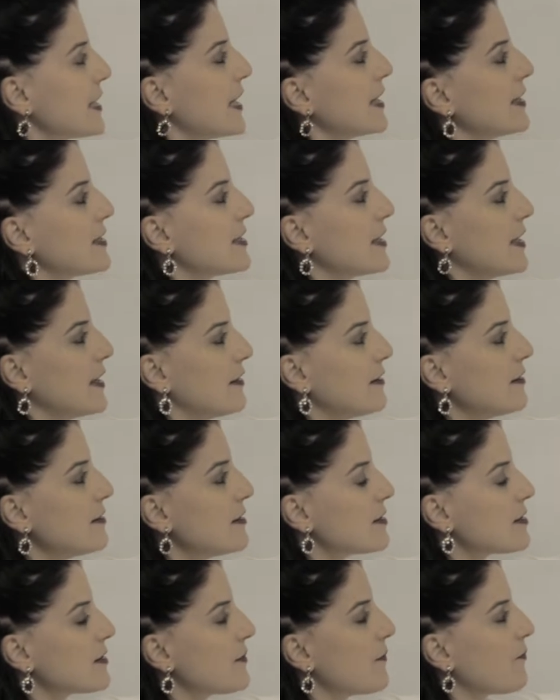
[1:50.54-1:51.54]

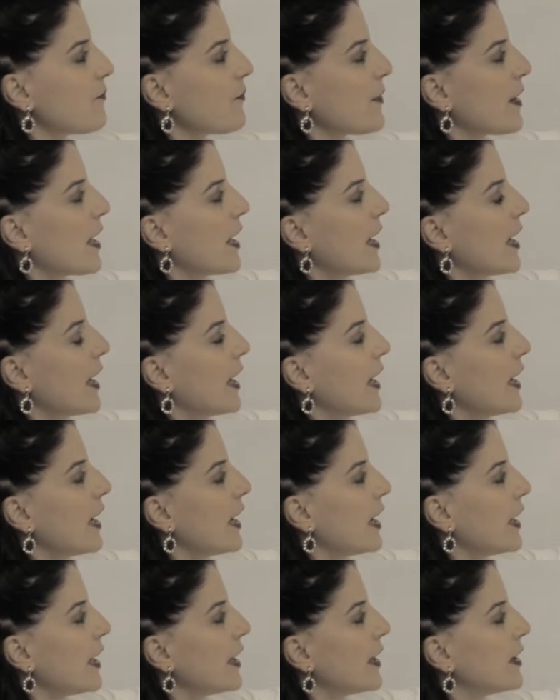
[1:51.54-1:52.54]
sentence,
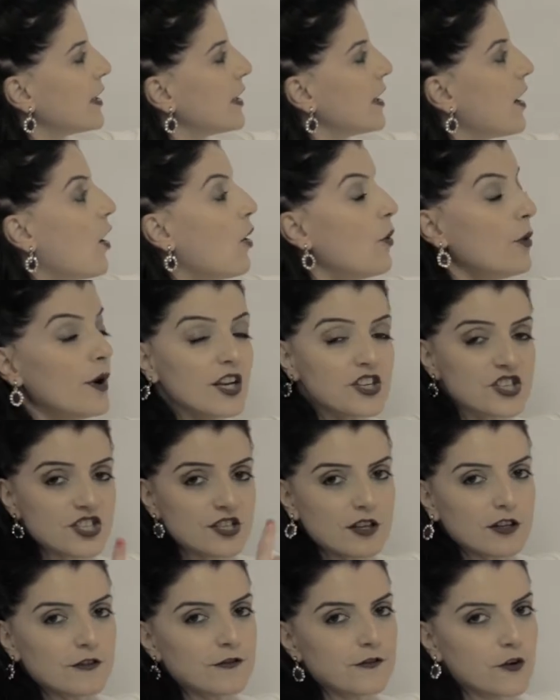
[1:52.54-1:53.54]
in the
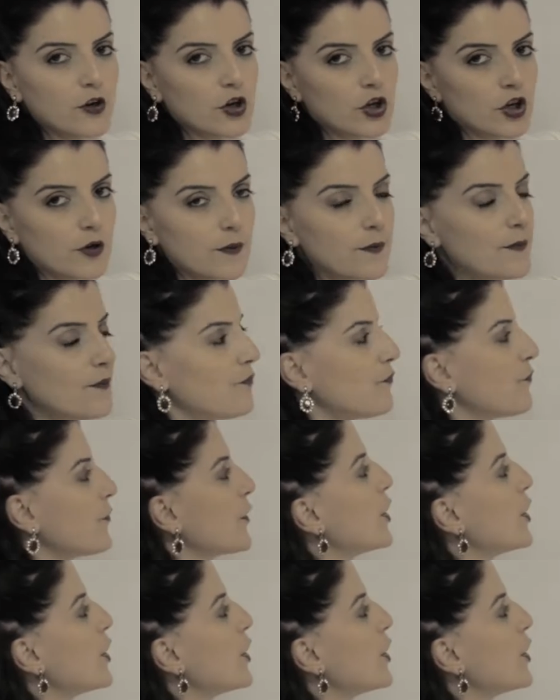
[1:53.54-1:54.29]
original form,